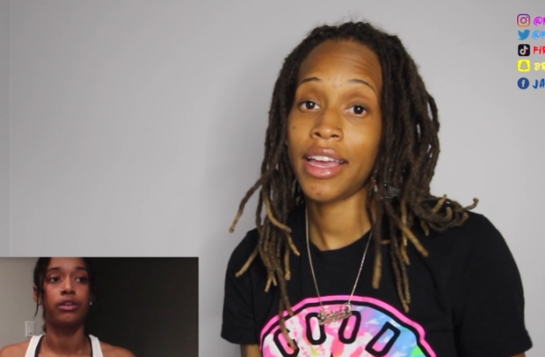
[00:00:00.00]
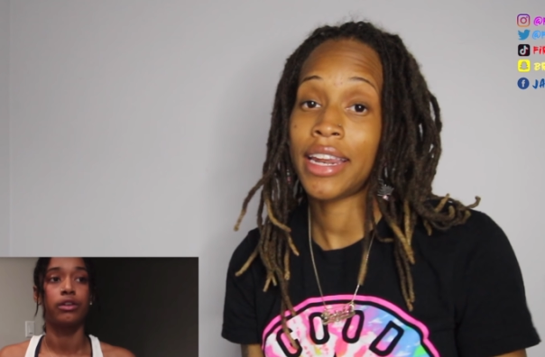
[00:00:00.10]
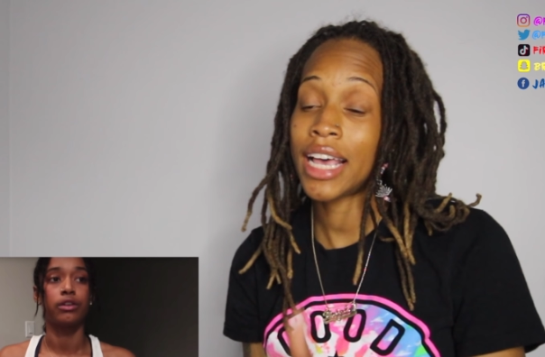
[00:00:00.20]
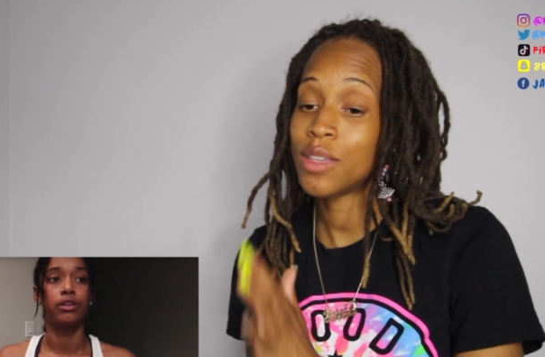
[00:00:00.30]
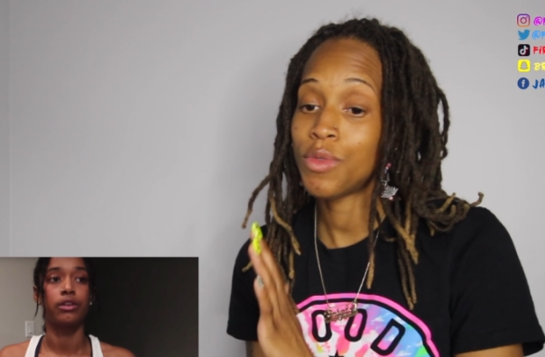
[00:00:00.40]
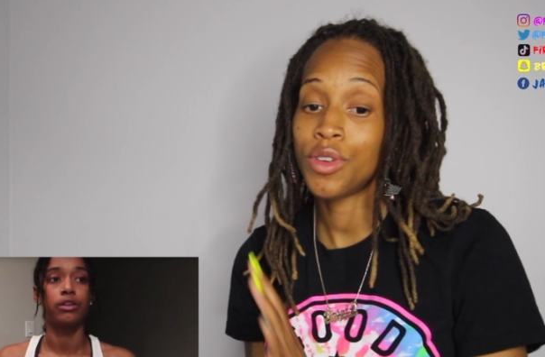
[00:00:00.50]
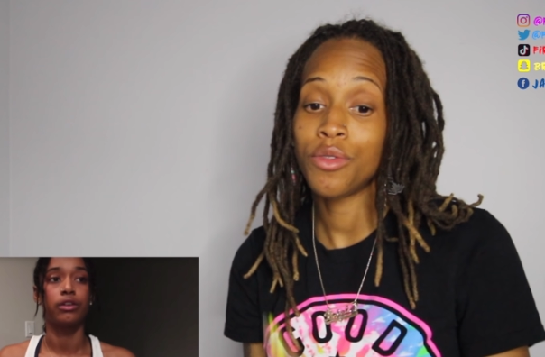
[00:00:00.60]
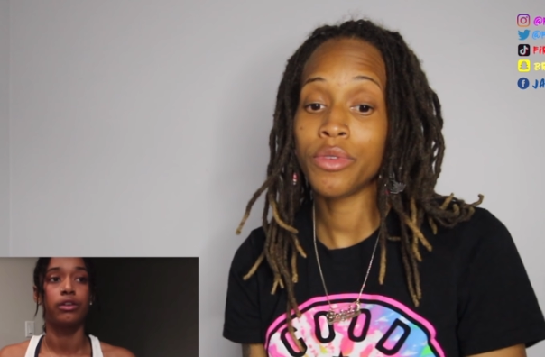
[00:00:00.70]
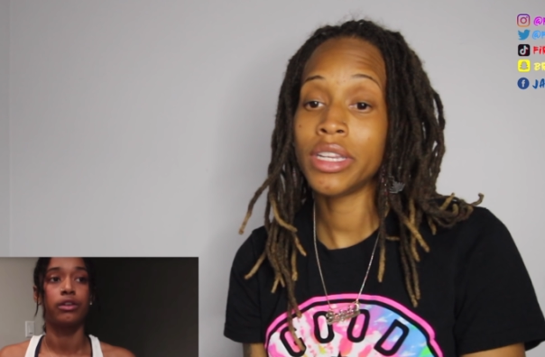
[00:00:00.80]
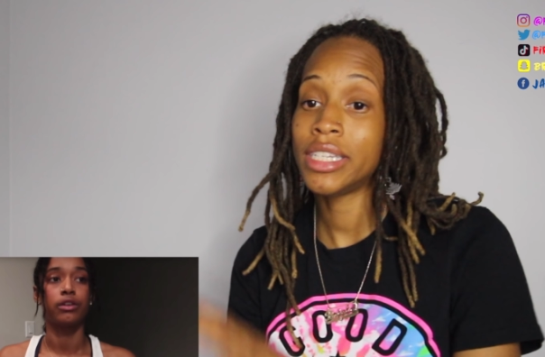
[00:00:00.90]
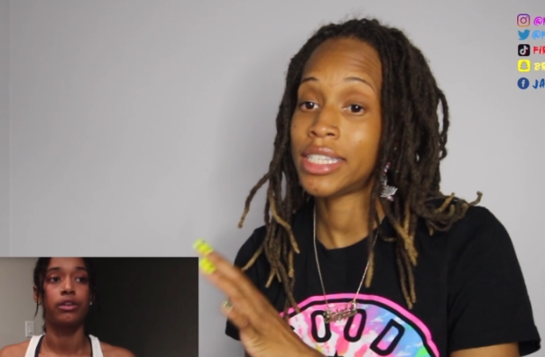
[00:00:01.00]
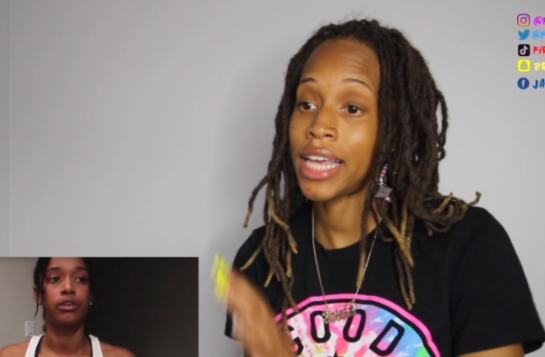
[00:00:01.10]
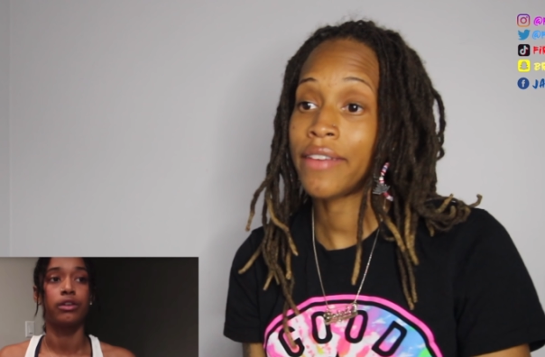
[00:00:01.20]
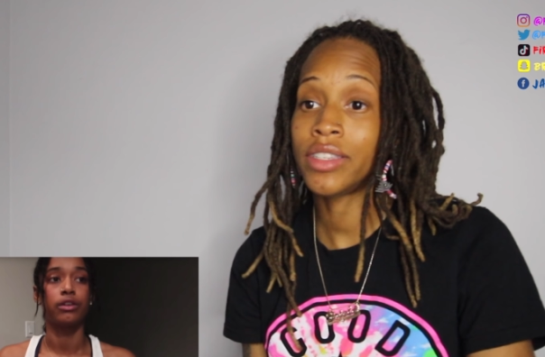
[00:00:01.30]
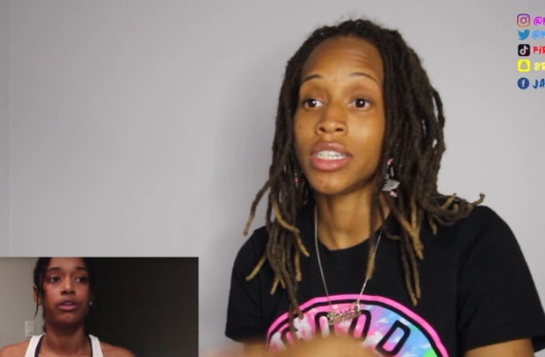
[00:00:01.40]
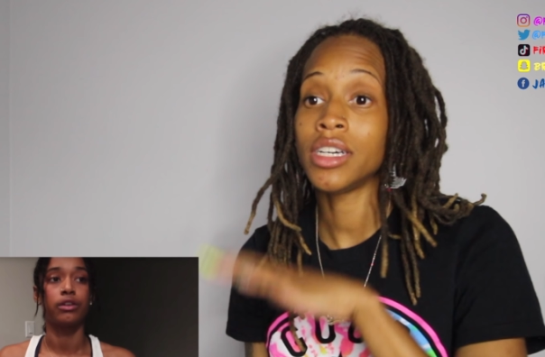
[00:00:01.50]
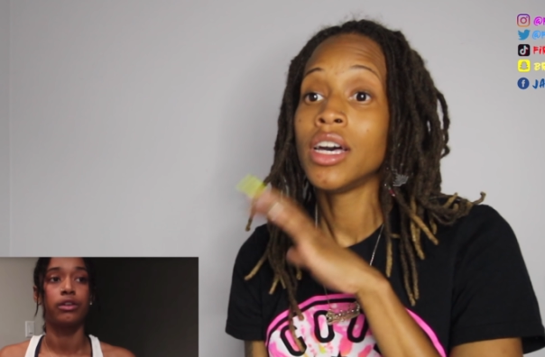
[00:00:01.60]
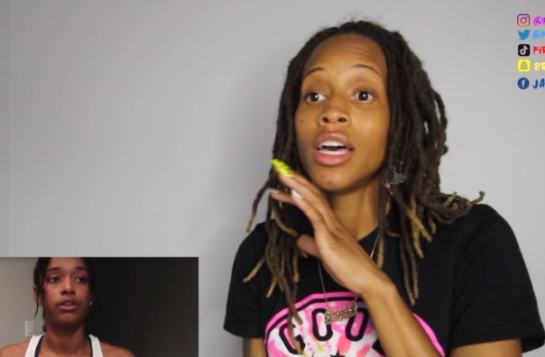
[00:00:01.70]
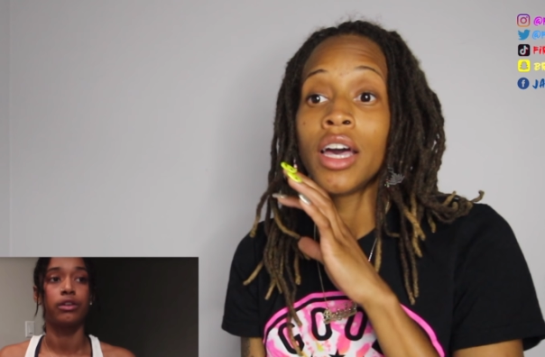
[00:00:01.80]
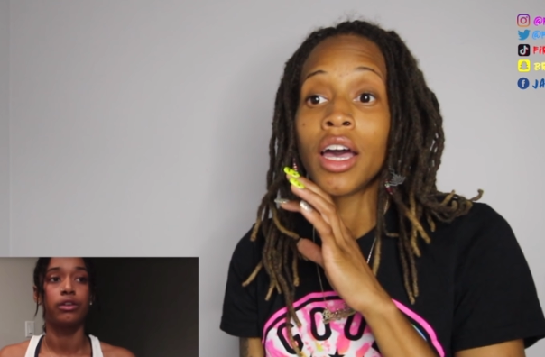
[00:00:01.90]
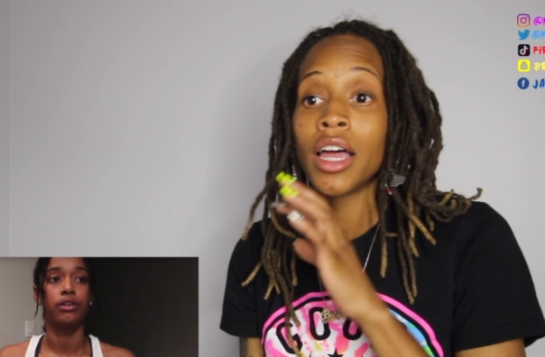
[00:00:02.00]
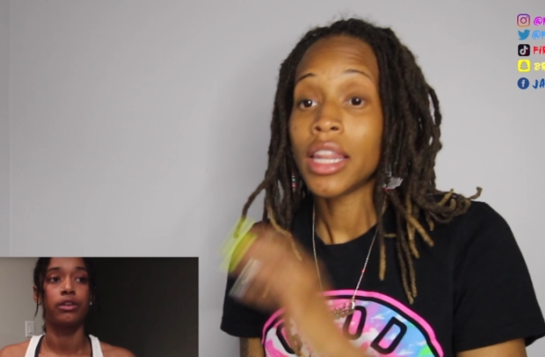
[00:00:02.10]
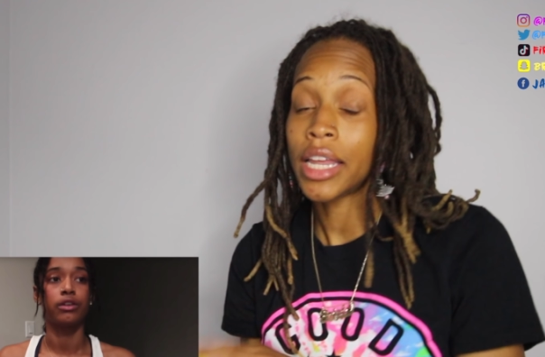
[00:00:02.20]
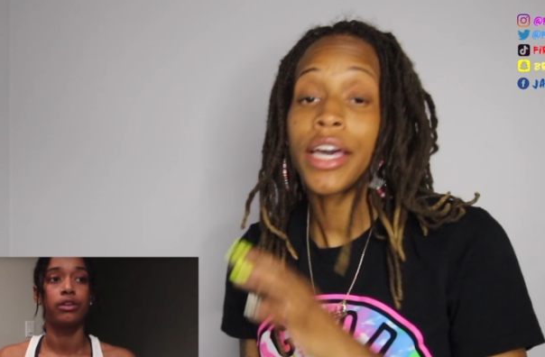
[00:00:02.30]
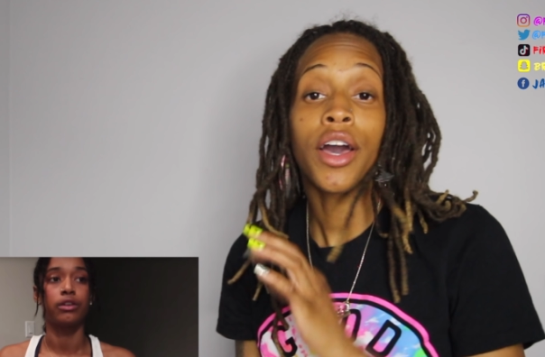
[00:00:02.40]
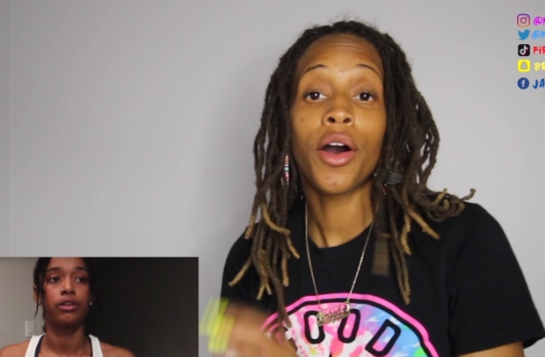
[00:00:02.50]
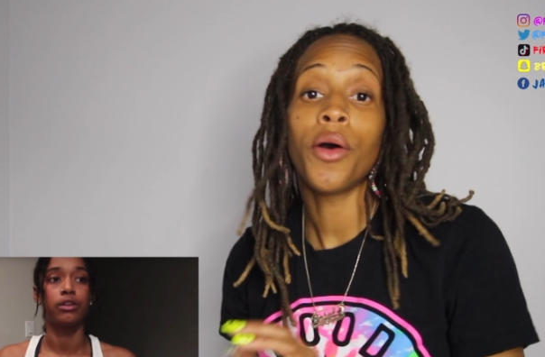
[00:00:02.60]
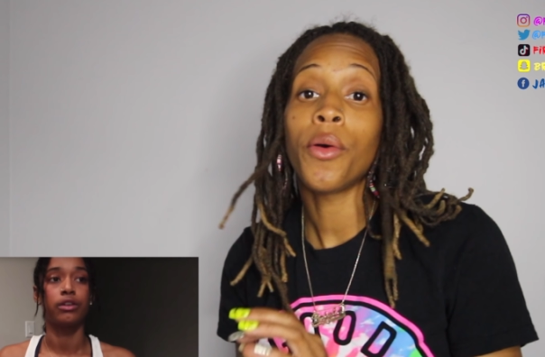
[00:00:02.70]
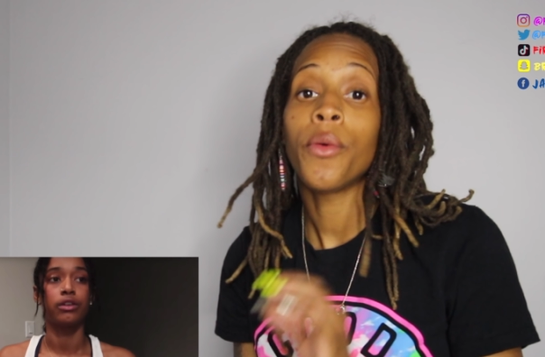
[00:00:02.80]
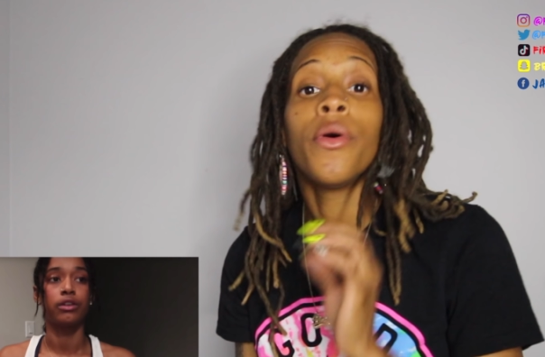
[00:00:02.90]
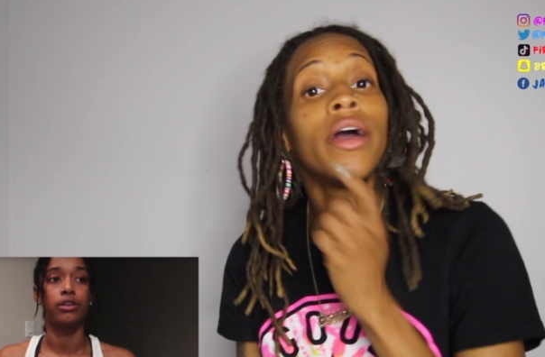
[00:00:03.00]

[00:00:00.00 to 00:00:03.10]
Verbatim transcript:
Speaker 1: And that's when you really just have to let go